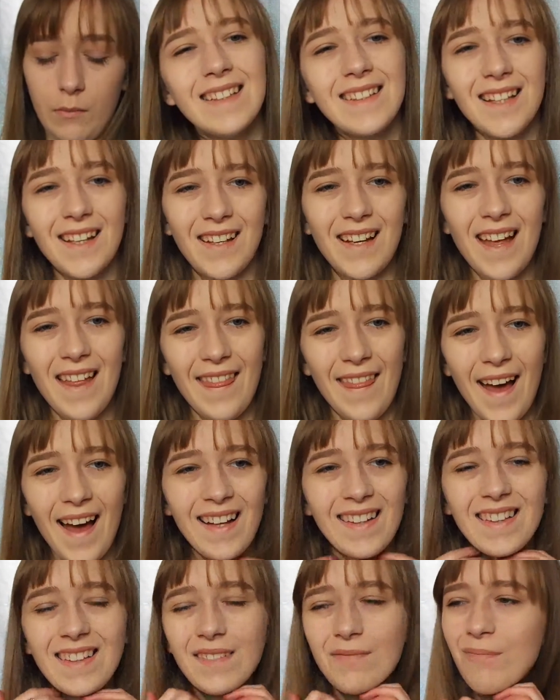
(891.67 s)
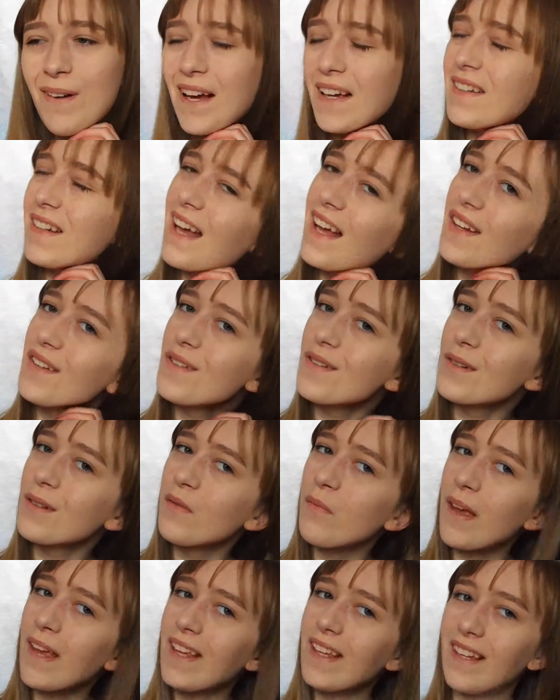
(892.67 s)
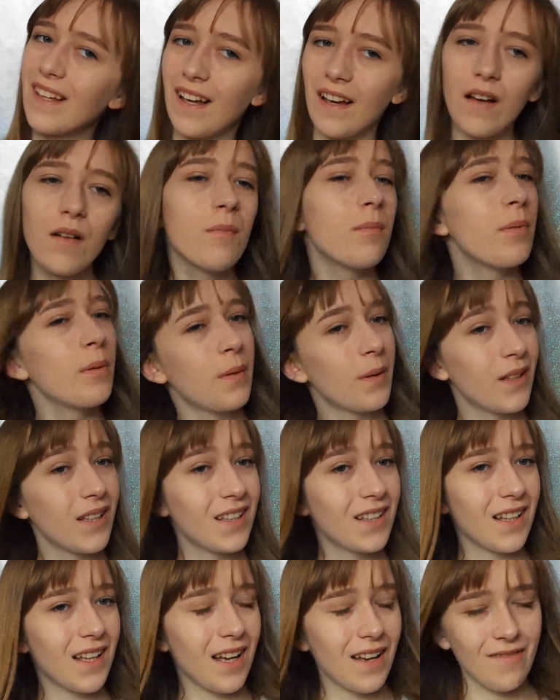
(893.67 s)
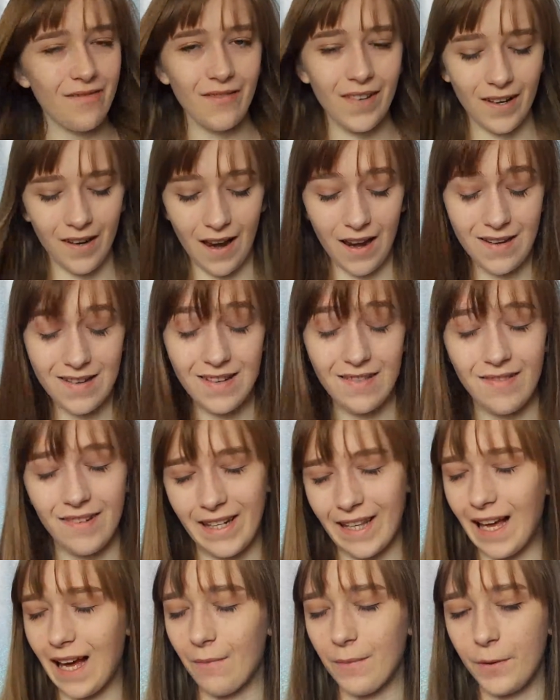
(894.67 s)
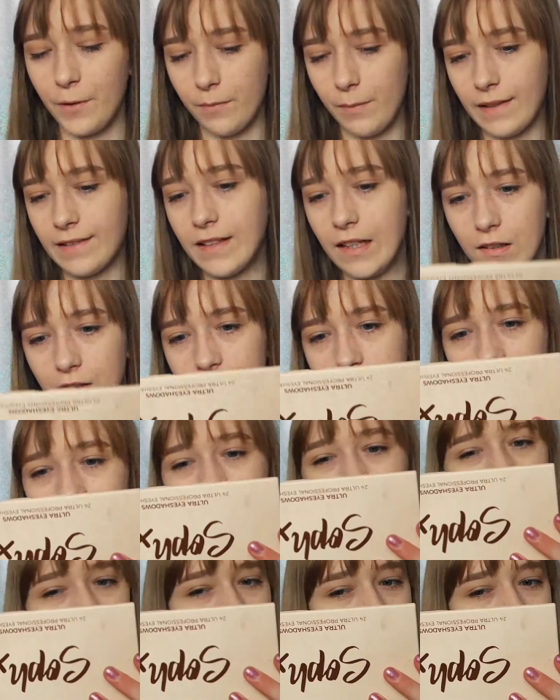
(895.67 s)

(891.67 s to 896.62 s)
in. So yeah, that's my natural makeup. I'm actually really happy with myself